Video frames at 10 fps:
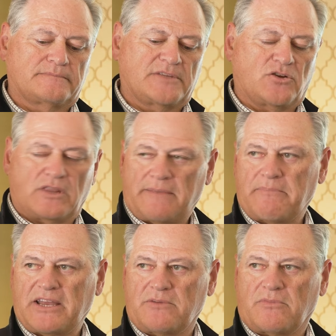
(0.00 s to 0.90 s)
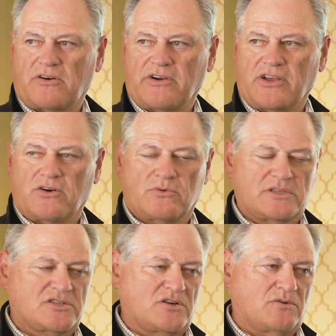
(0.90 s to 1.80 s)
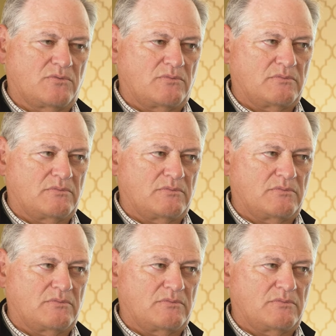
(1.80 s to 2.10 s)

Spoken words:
Led by DeMario. And so